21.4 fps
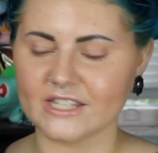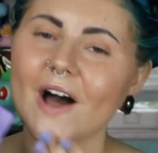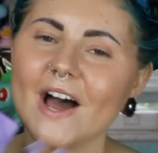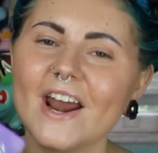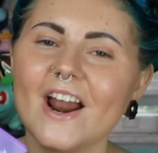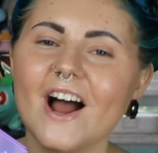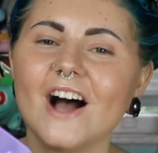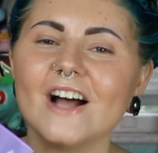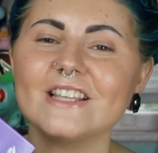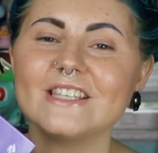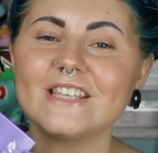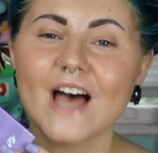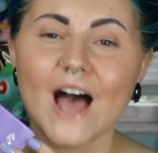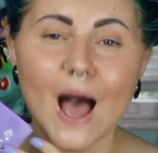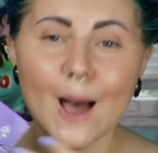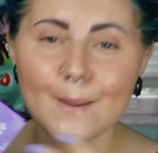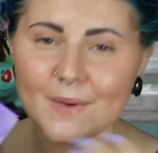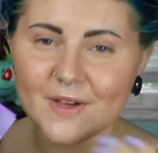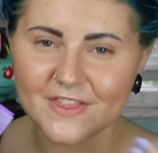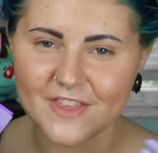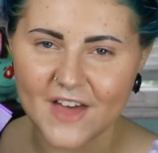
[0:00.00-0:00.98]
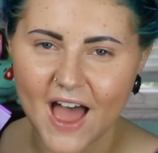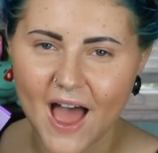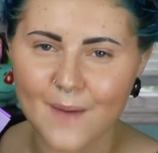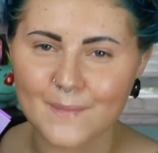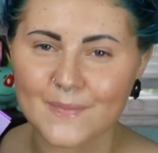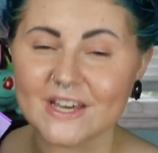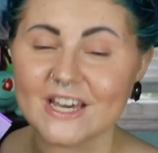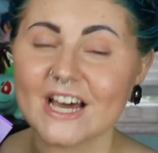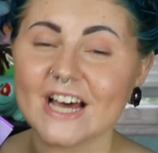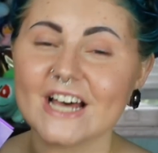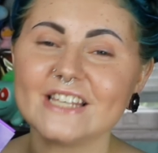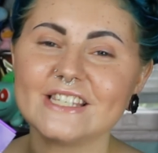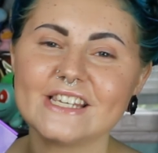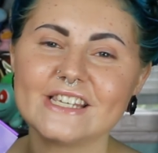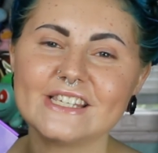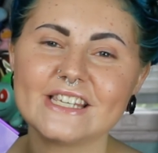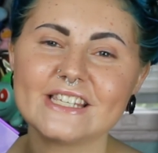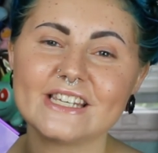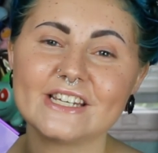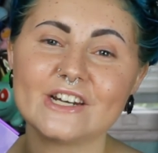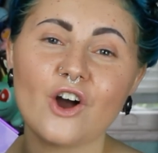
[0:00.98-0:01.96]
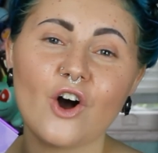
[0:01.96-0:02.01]
But on top of that, because
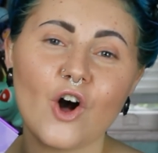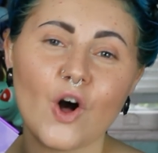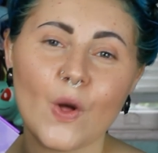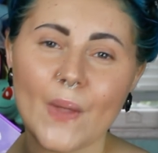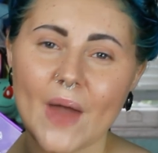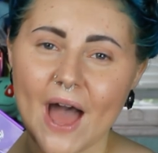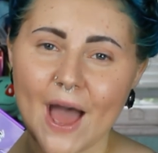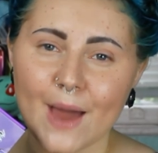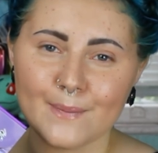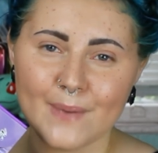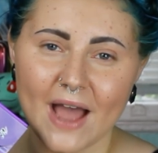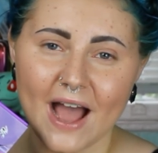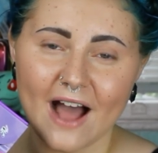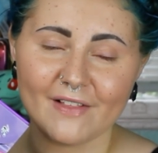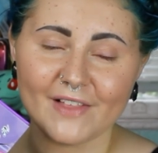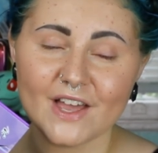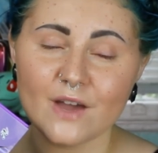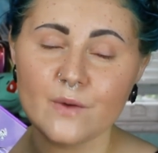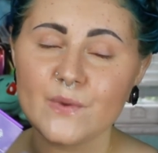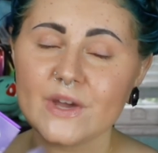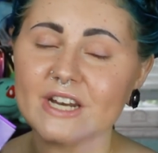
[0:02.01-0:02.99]
this is an all matte palette,